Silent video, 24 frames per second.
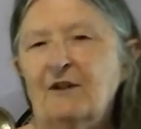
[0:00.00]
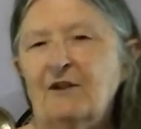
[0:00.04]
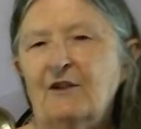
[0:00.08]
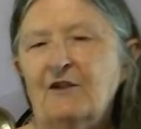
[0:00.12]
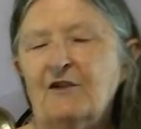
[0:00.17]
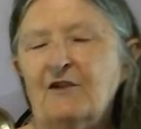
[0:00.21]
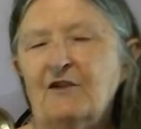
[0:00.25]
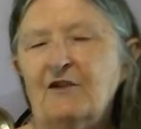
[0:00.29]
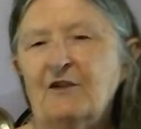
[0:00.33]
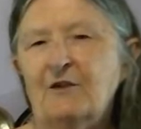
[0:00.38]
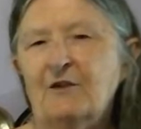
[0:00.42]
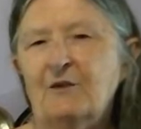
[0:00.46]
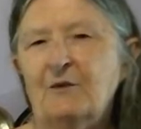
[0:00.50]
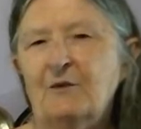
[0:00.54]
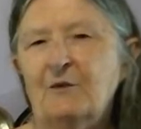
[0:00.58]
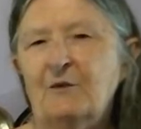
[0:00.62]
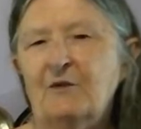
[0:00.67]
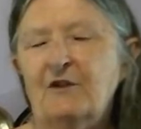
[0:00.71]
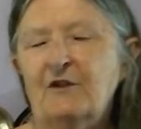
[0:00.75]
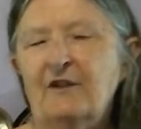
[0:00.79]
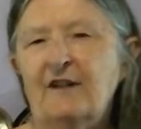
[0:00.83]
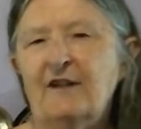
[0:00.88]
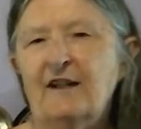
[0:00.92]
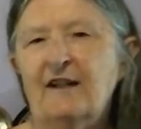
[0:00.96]
So
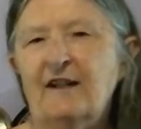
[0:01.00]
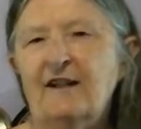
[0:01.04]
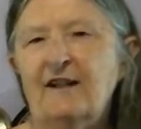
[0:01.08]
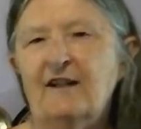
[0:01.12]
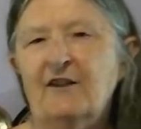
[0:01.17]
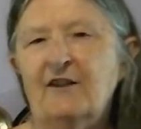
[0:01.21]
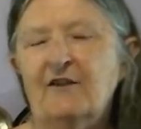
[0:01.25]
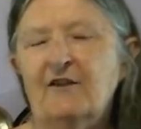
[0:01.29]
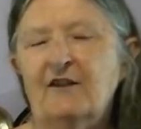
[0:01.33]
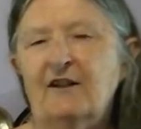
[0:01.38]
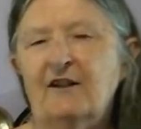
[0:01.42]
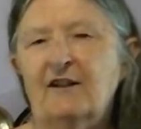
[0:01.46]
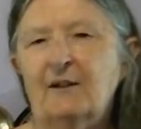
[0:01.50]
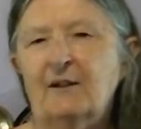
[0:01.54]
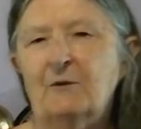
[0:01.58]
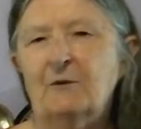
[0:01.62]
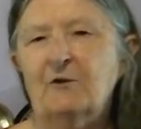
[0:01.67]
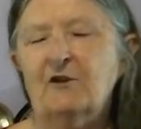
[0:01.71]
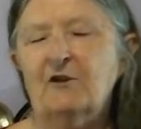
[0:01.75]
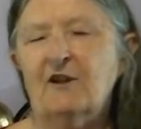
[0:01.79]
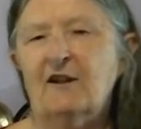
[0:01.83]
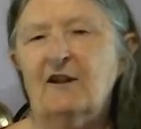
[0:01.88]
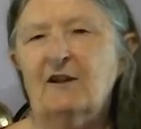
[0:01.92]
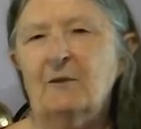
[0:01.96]
today I thought I would
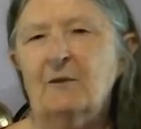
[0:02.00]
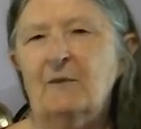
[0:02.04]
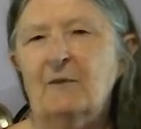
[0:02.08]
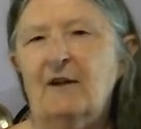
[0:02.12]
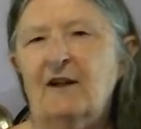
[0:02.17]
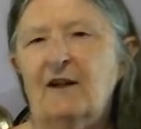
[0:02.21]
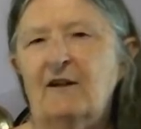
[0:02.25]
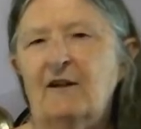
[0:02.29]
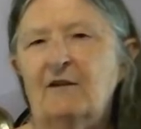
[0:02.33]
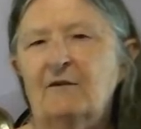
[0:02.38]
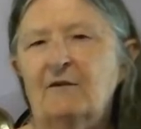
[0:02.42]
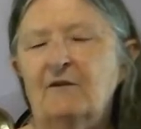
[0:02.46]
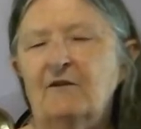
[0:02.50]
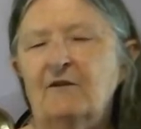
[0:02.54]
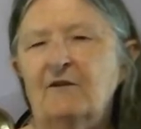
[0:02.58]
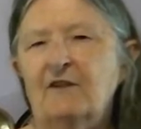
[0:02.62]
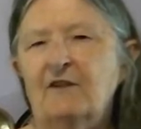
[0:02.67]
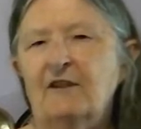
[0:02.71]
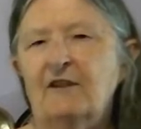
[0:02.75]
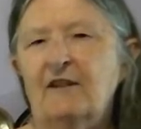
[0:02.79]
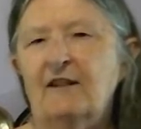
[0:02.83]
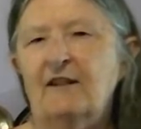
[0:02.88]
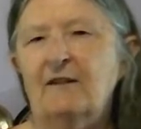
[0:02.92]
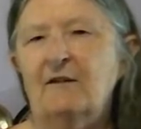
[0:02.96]
talk about
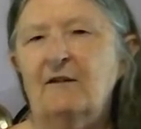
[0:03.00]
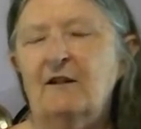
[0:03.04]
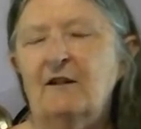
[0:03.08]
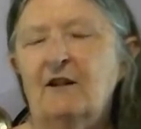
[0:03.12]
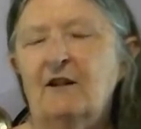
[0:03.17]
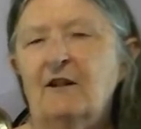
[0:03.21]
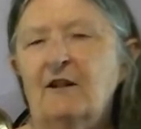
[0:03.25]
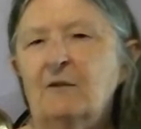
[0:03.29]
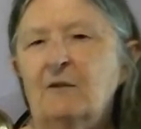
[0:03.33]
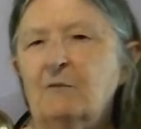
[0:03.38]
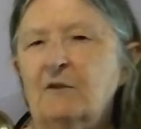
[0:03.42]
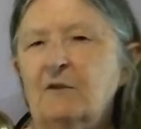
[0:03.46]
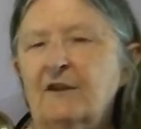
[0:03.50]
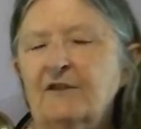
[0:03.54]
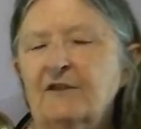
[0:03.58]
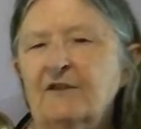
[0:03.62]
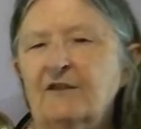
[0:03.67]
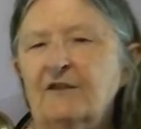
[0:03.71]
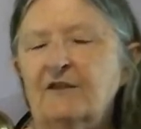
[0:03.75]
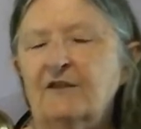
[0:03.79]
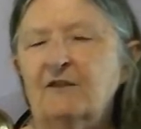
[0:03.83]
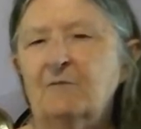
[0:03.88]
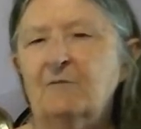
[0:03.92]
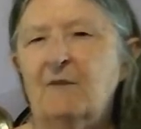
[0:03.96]
the
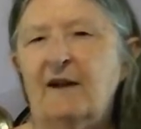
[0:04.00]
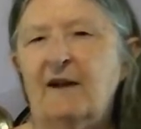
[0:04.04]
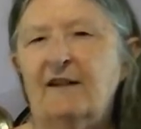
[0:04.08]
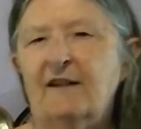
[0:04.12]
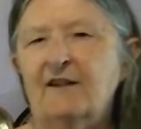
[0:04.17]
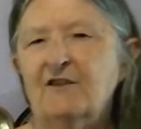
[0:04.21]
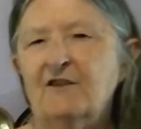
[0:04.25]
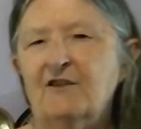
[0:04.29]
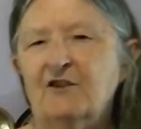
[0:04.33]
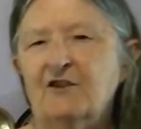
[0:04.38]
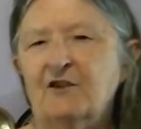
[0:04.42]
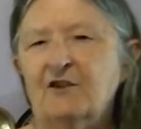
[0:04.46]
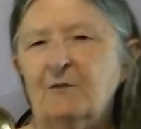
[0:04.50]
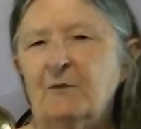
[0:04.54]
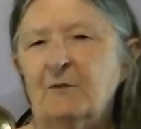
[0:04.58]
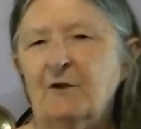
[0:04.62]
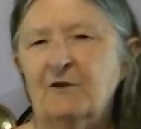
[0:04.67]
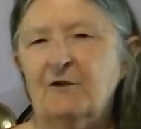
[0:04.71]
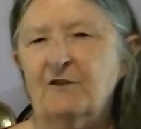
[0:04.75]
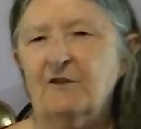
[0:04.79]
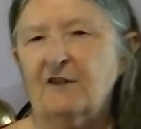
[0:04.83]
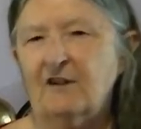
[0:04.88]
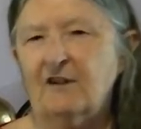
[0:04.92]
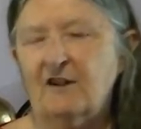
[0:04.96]
pluses, minuses,
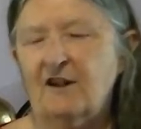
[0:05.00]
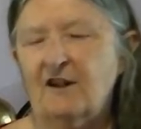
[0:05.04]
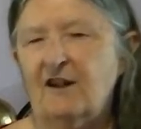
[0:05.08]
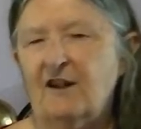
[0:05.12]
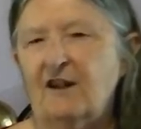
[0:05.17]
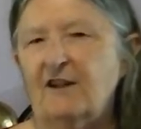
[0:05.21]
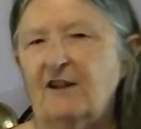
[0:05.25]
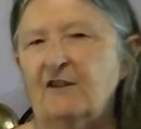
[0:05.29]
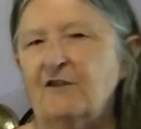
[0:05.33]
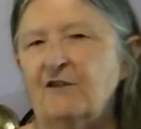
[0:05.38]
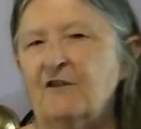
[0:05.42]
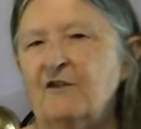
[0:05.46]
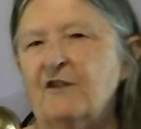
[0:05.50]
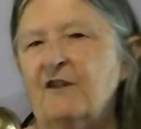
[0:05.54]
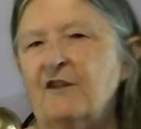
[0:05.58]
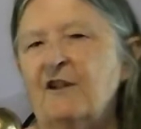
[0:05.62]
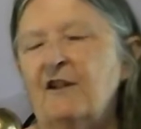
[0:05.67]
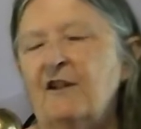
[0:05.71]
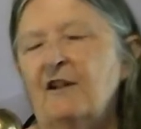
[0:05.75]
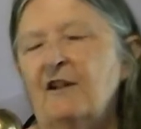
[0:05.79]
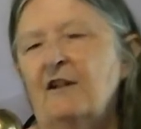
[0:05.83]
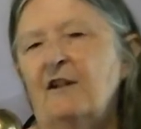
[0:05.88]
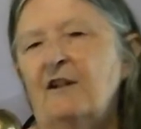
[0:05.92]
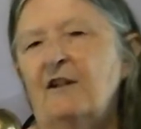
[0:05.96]
pros and cons
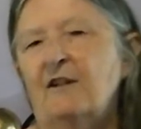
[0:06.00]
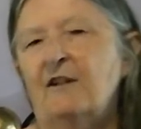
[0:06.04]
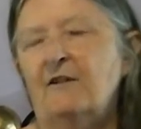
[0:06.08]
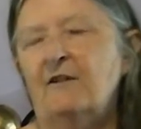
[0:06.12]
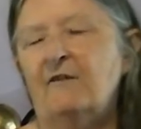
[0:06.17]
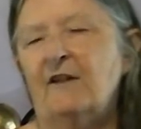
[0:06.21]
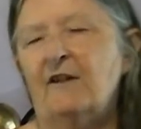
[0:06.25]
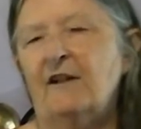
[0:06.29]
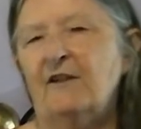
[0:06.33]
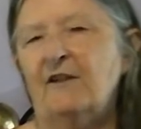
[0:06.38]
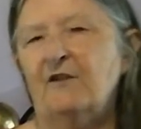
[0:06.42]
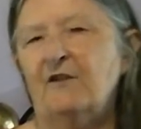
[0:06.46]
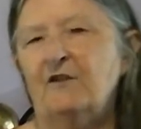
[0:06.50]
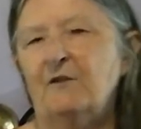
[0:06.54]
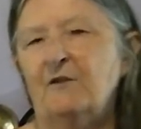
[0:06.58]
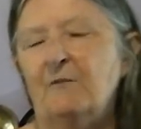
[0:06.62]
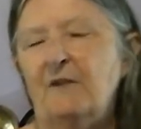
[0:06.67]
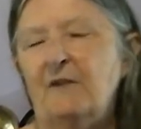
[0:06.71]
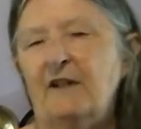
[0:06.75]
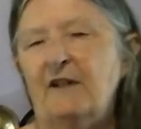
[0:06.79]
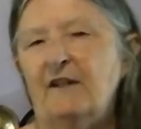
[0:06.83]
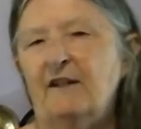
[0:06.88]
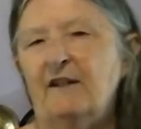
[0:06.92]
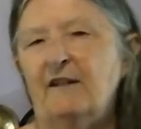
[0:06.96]
of either
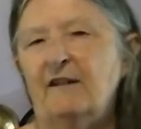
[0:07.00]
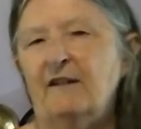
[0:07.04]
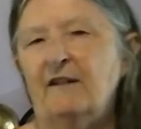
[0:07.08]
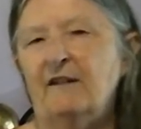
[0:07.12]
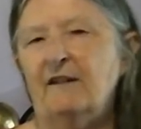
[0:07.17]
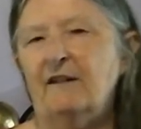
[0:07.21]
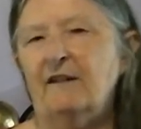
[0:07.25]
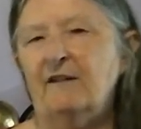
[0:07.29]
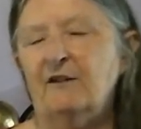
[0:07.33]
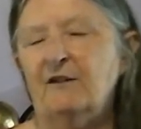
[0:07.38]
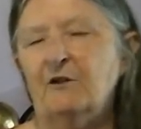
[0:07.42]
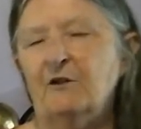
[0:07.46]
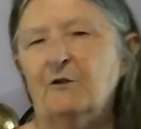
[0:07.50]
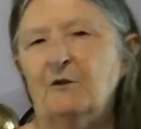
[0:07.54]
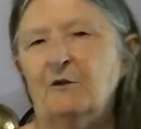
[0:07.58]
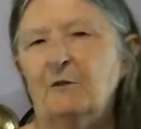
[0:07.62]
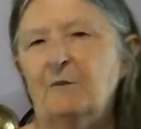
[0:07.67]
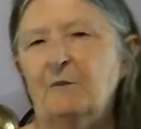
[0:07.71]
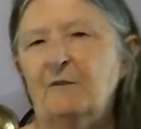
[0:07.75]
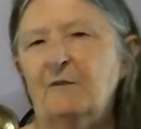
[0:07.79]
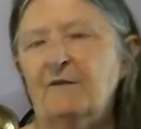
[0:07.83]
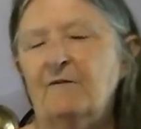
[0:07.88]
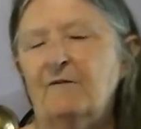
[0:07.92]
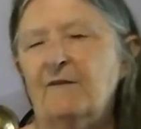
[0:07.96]
being in a
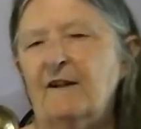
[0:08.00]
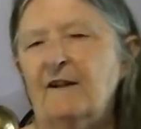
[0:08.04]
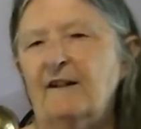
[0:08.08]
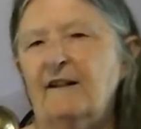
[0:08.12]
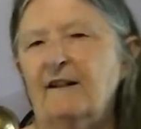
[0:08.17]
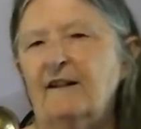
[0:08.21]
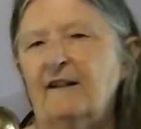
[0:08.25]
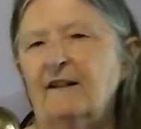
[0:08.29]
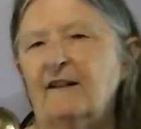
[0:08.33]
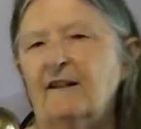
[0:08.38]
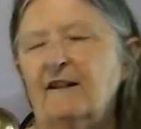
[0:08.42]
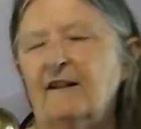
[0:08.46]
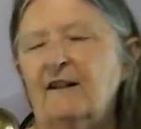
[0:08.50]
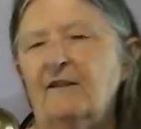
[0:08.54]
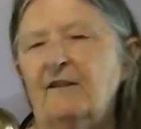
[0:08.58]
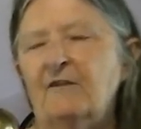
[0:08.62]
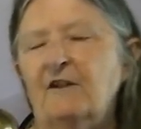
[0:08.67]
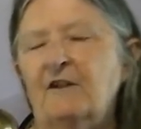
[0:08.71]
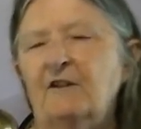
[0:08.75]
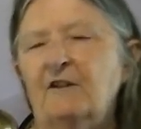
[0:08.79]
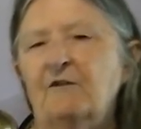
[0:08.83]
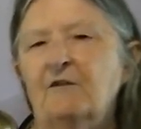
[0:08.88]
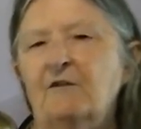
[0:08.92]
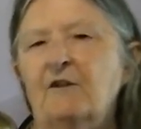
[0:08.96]
group and finding a
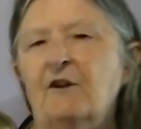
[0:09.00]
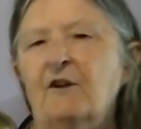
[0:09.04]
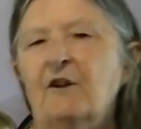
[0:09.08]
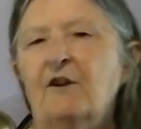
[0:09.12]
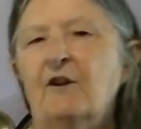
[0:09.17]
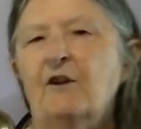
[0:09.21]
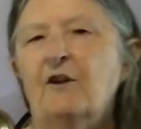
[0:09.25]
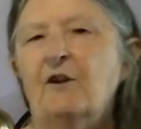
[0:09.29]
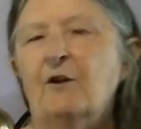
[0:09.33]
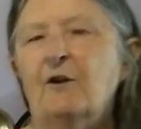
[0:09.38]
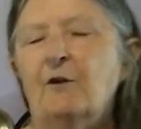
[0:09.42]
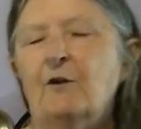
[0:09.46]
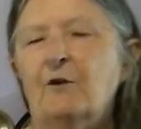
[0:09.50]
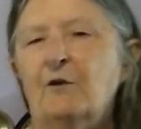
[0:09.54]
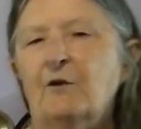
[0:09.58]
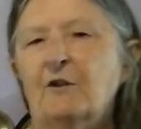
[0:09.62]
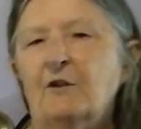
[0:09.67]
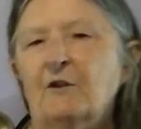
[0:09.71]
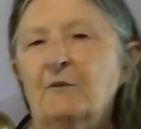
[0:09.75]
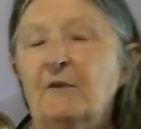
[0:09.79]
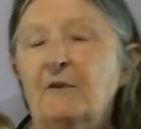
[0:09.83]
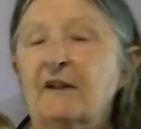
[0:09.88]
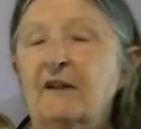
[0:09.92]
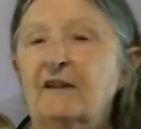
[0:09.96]
coven or
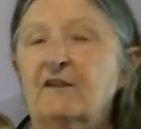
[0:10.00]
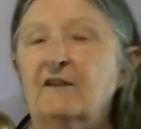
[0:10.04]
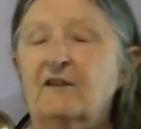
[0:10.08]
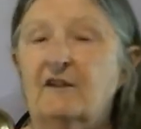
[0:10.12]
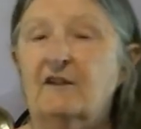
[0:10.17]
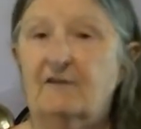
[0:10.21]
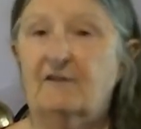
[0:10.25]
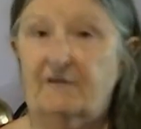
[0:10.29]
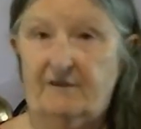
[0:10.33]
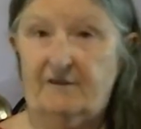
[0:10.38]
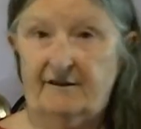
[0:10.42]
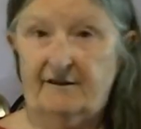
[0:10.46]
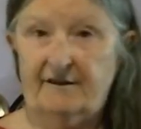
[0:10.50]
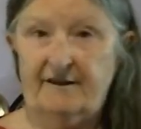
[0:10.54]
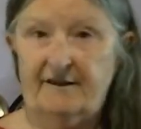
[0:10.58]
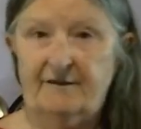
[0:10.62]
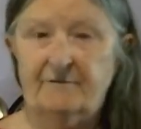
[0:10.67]
being a solitary.